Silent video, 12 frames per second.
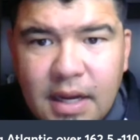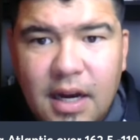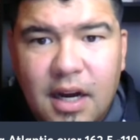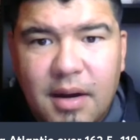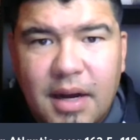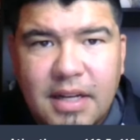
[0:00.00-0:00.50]

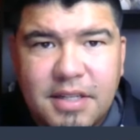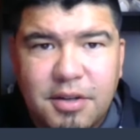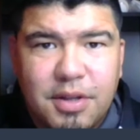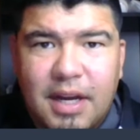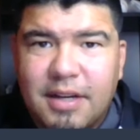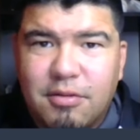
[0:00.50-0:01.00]

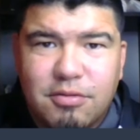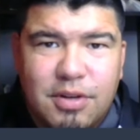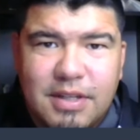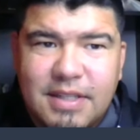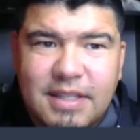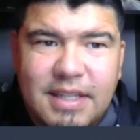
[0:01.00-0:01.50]
I don't
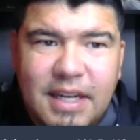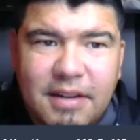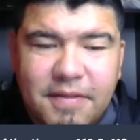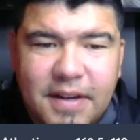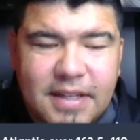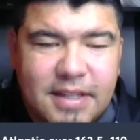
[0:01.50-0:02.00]
trust this
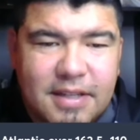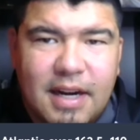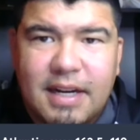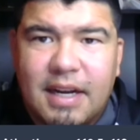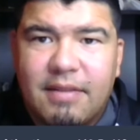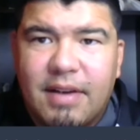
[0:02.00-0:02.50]
defense. They're
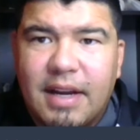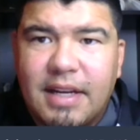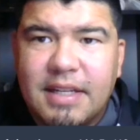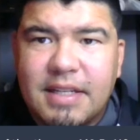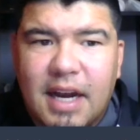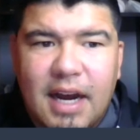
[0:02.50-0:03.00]
not going to have any
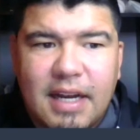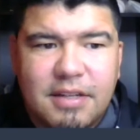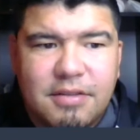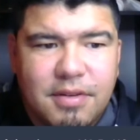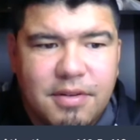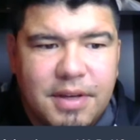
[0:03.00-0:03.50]

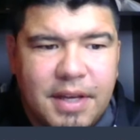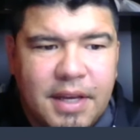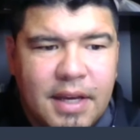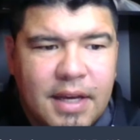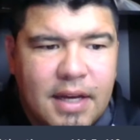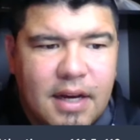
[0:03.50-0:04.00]
size
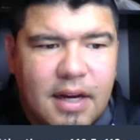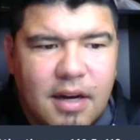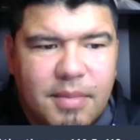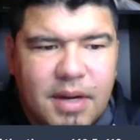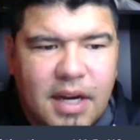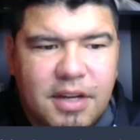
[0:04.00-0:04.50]
really.
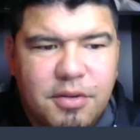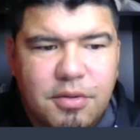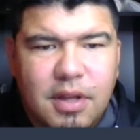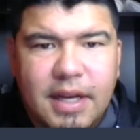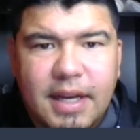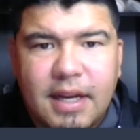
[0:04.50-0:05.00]
And I do
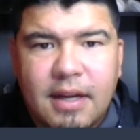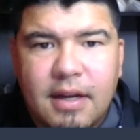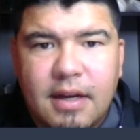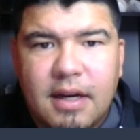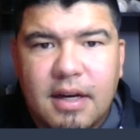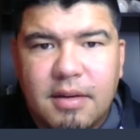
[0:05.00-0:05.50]
like
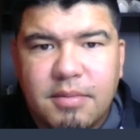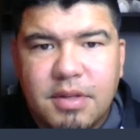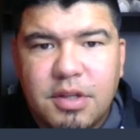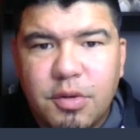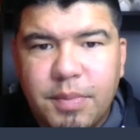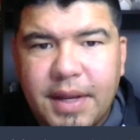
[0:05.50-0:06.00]
the
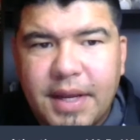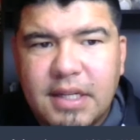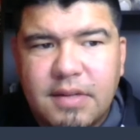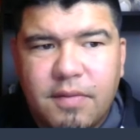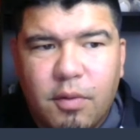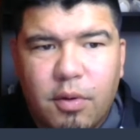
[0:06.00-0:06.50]
two
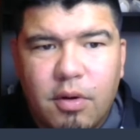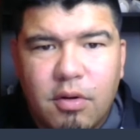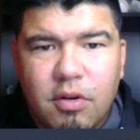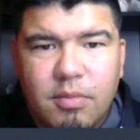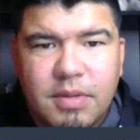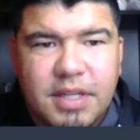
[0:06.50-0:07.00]
bigs for
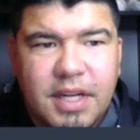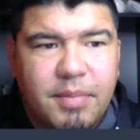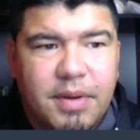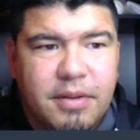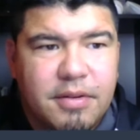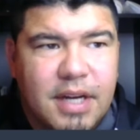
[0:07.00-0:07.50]
Oklahoma State
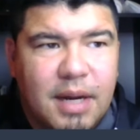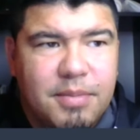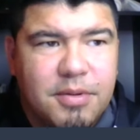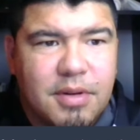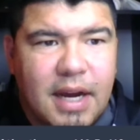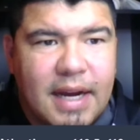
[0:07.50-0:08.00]
being their top
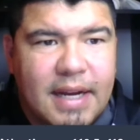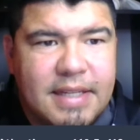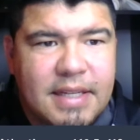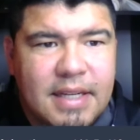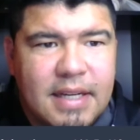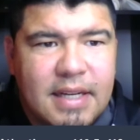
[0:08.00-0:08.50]
two
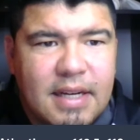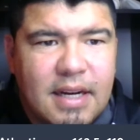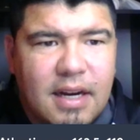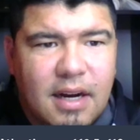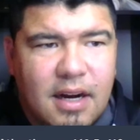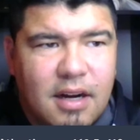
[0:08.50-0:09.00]
guys.
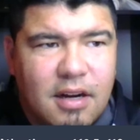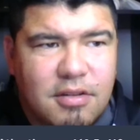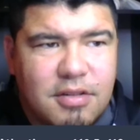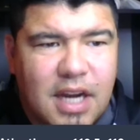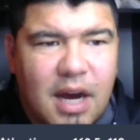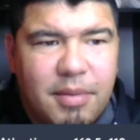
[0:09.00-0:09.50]

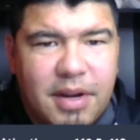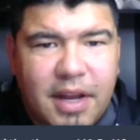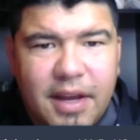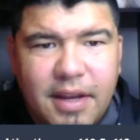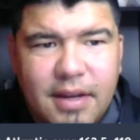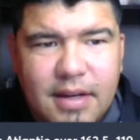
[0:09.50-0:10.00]

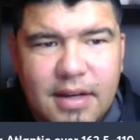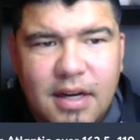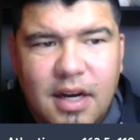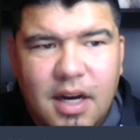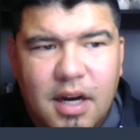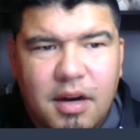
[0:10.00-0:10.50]
Osamane
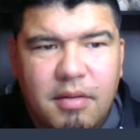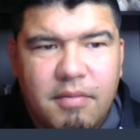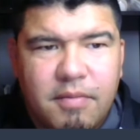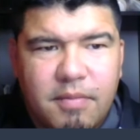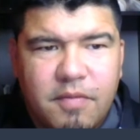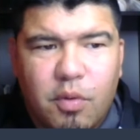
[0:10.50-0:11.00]

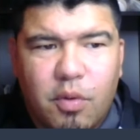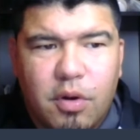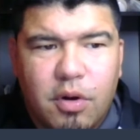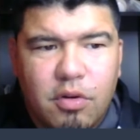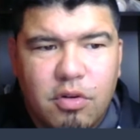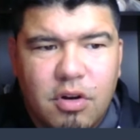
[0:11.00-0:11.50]

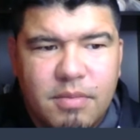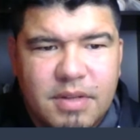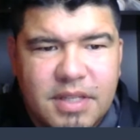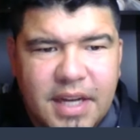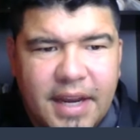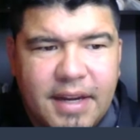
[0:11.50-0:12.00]
for Oklahoma
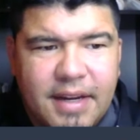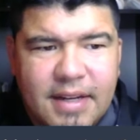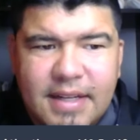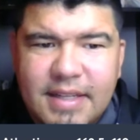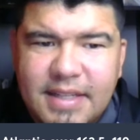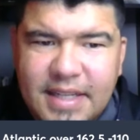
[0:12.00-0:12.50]
State,
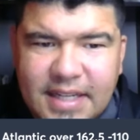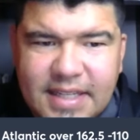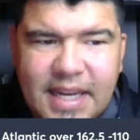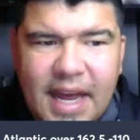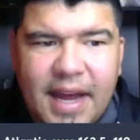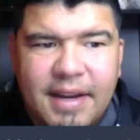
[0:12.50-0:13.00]

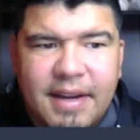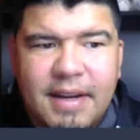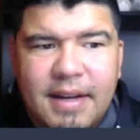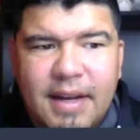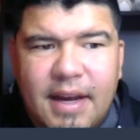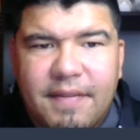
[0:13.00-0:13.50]
6'10",
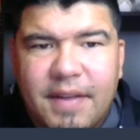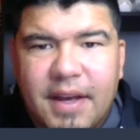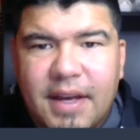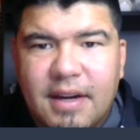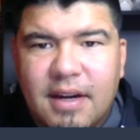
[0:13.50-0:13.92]
and then